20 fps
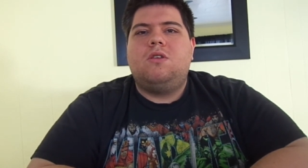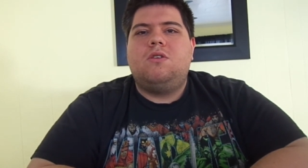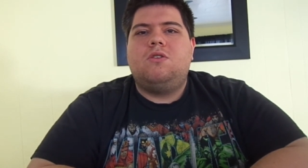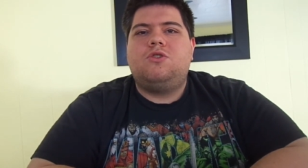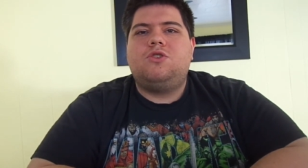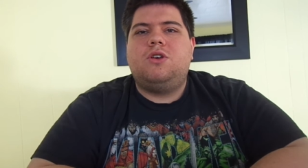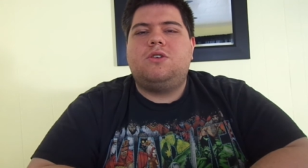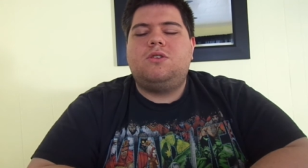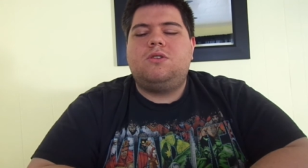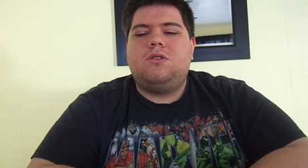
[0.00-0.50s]

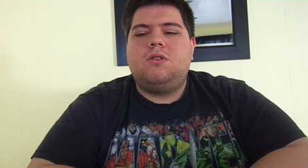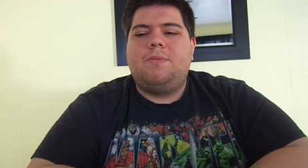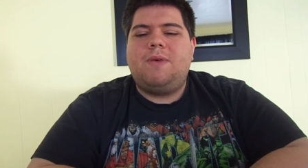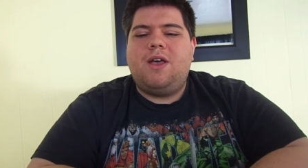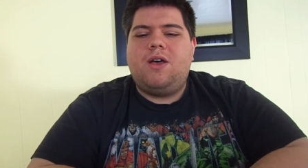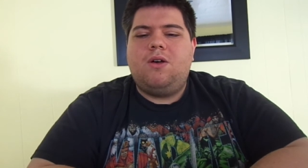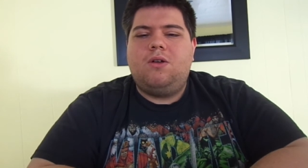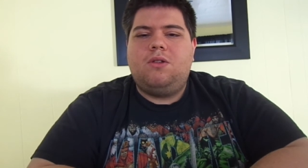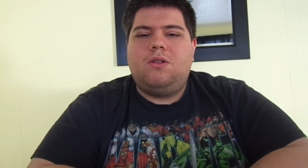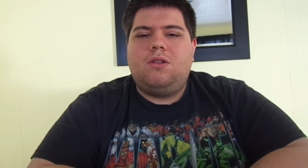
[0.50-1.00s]
just
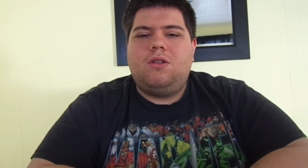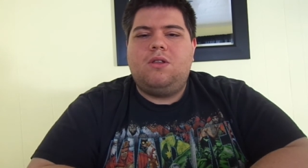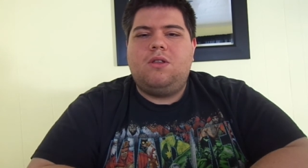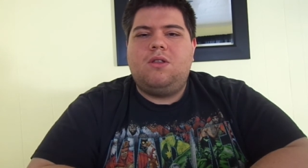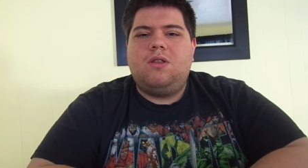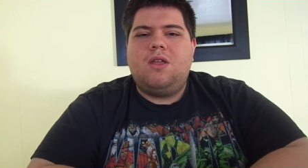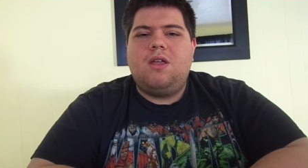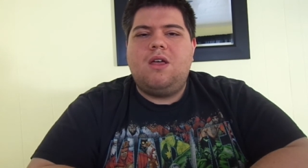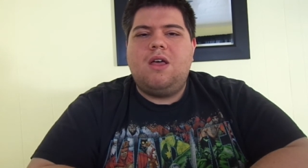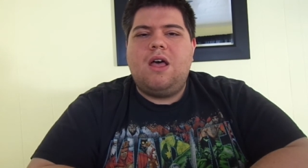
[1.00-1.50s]
about,
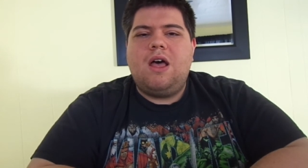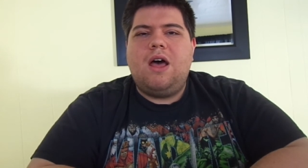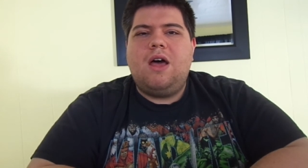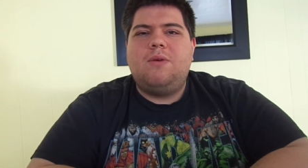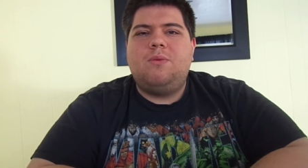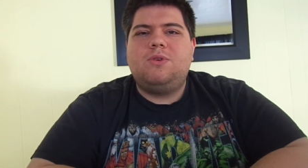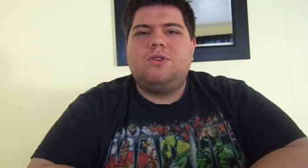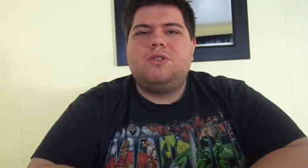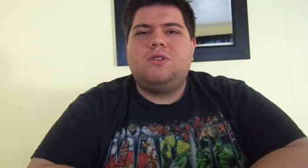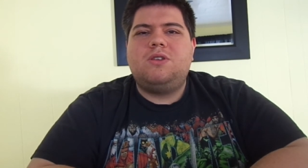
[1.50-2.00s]
I
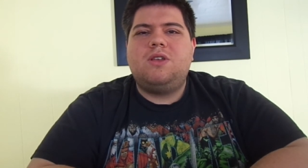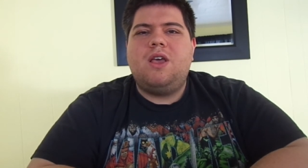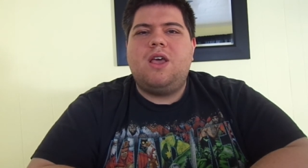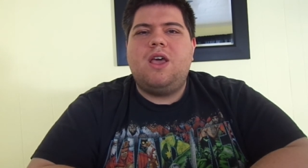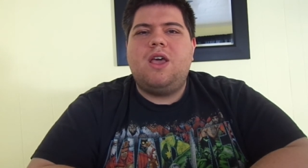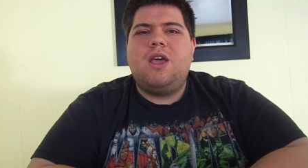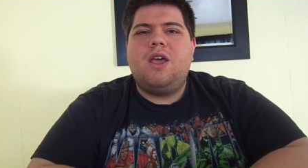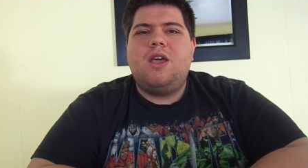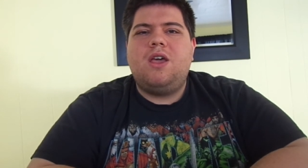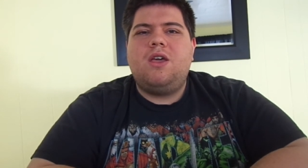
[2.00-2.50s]
would
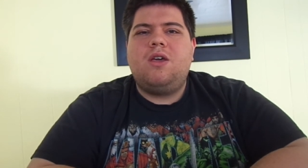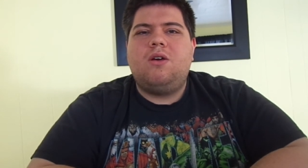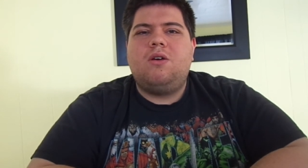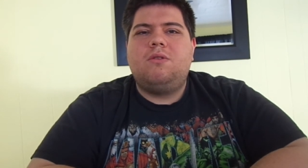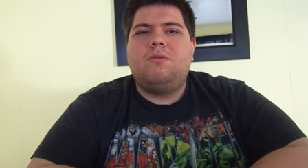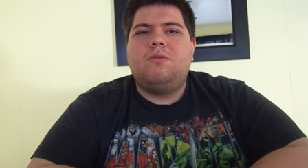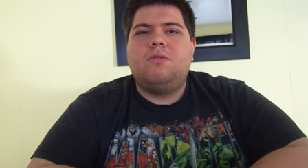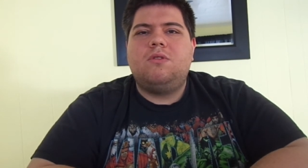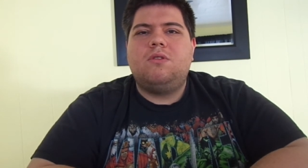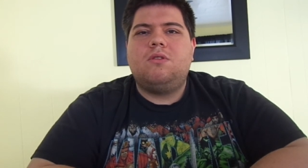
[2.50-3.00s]
say,
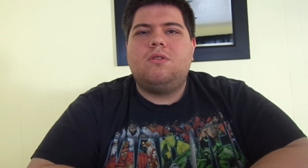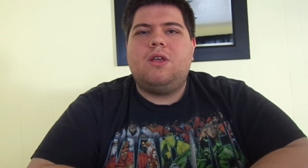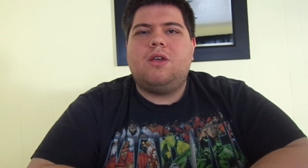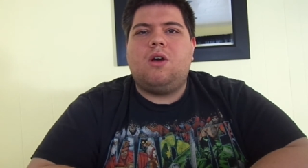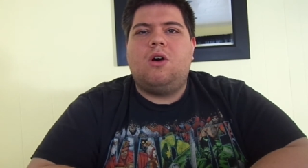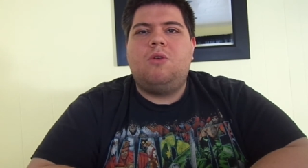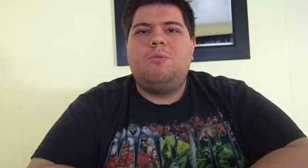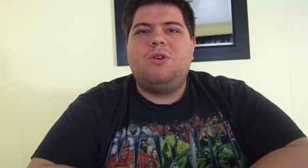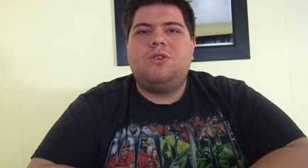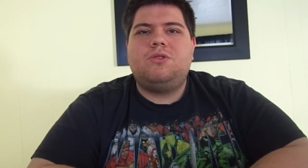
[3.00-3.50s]
like
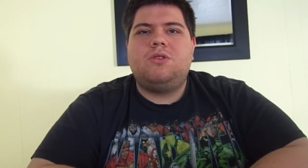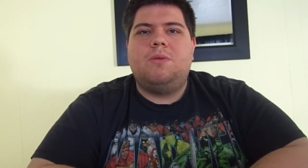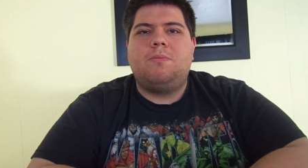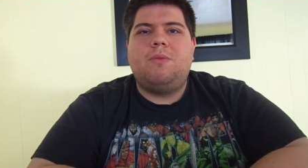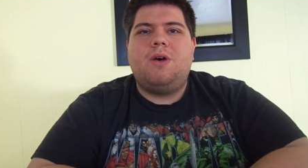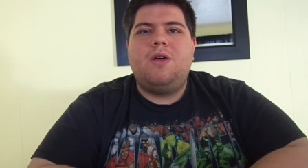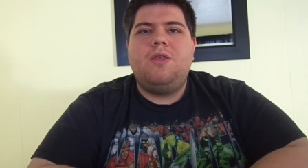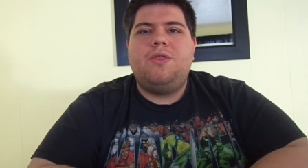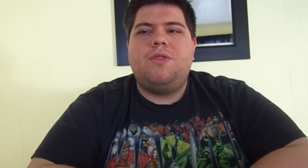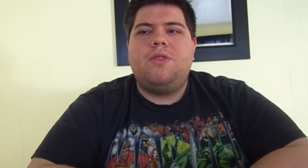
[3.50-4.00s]
almost a
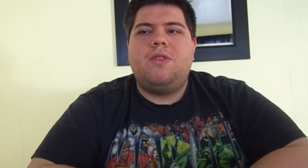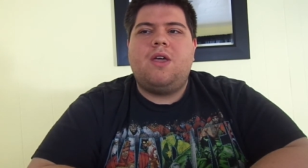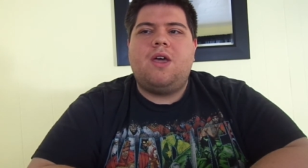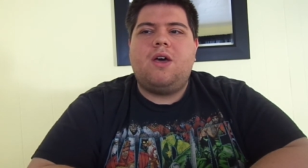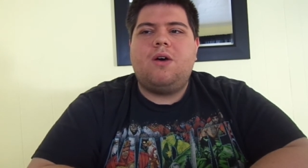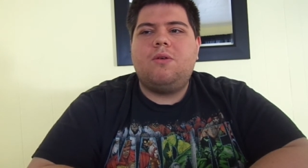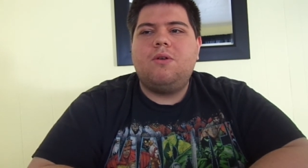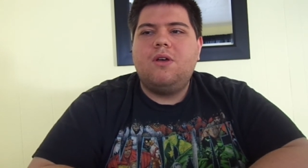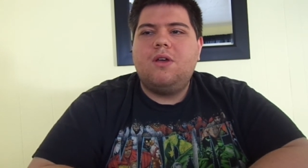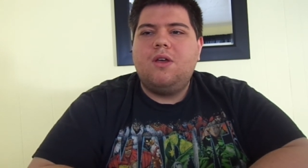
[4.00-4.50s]
month
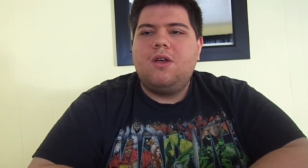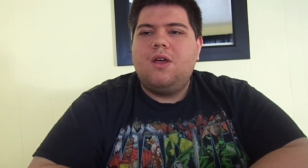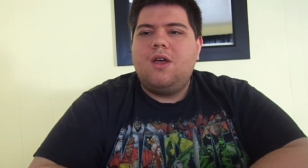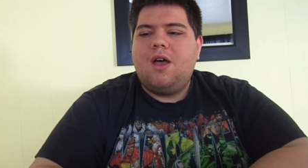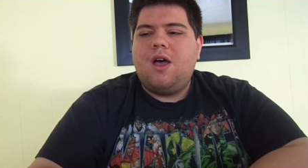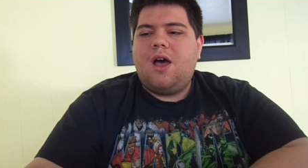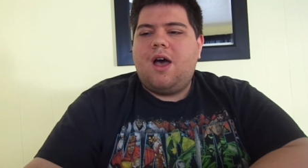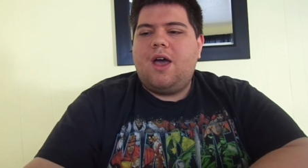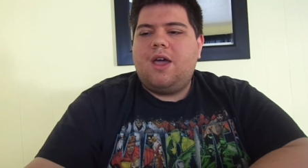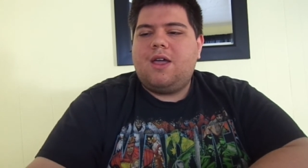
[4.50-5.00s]
now,
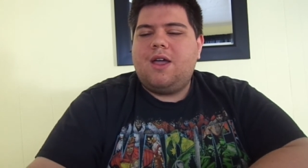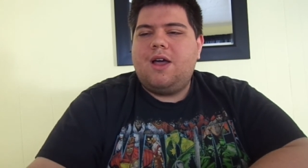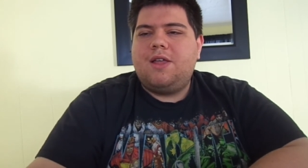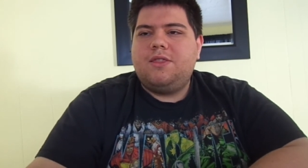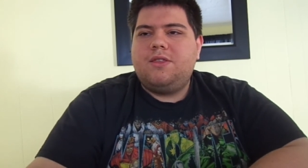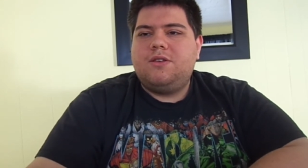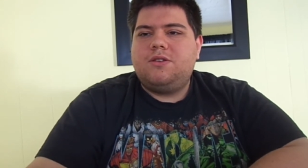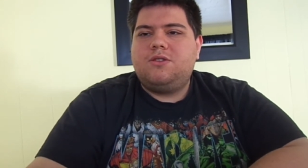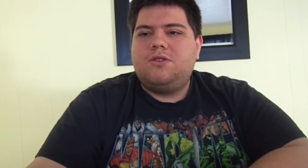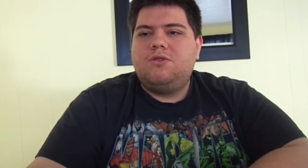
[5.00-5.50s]
I got
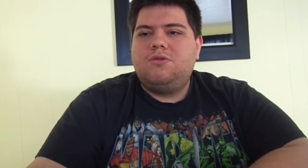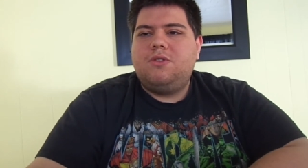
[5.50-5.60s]
this new